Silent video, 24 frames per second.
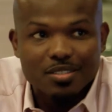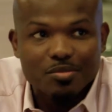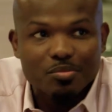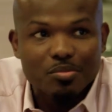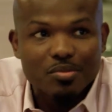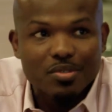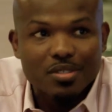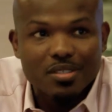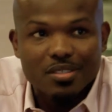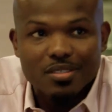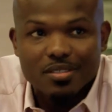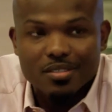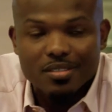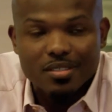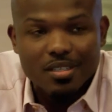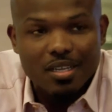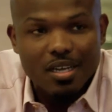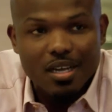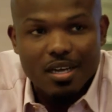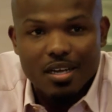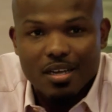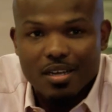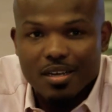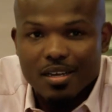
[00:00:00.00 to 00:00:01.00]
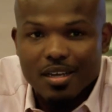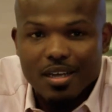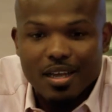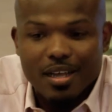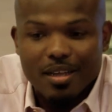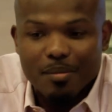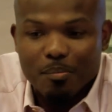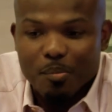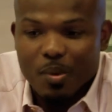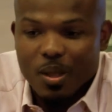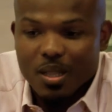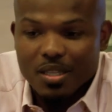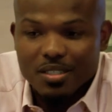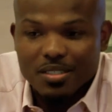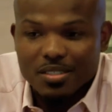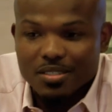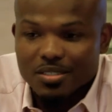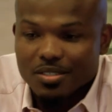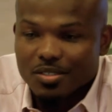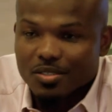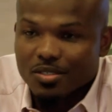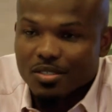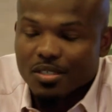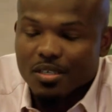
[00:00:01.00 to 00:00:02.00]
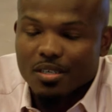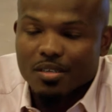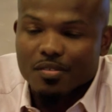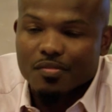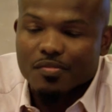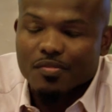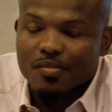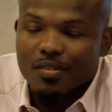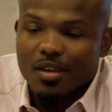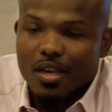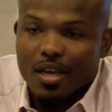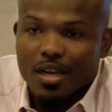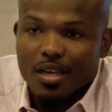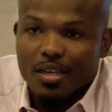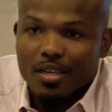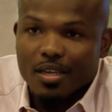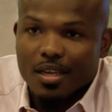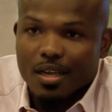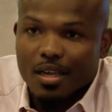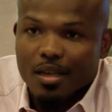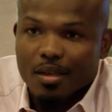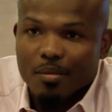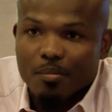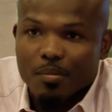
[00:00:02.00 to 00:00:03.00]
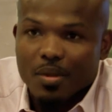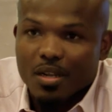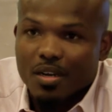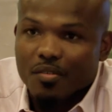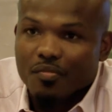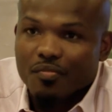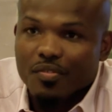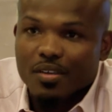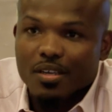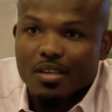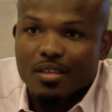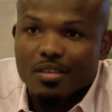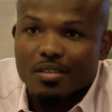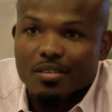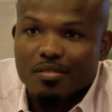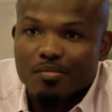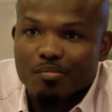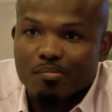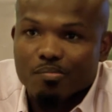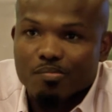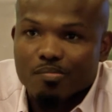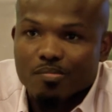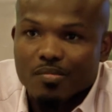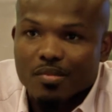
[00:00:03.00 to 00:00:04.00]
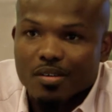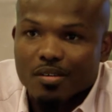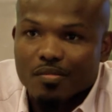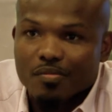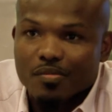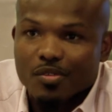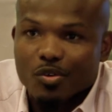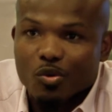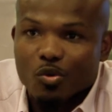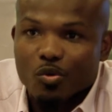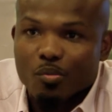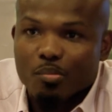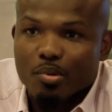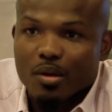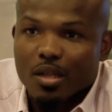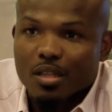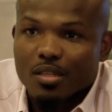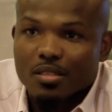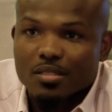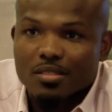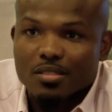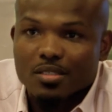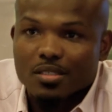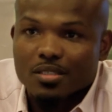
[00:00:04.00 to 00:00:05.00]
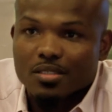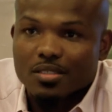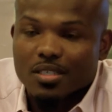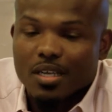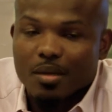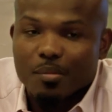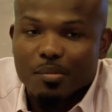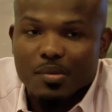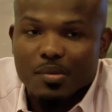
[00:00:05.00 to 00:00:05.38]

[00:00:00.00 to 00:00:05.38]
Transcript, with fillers: is really, nah, politics are tough. I, I'm not a fan of of the whole politics. I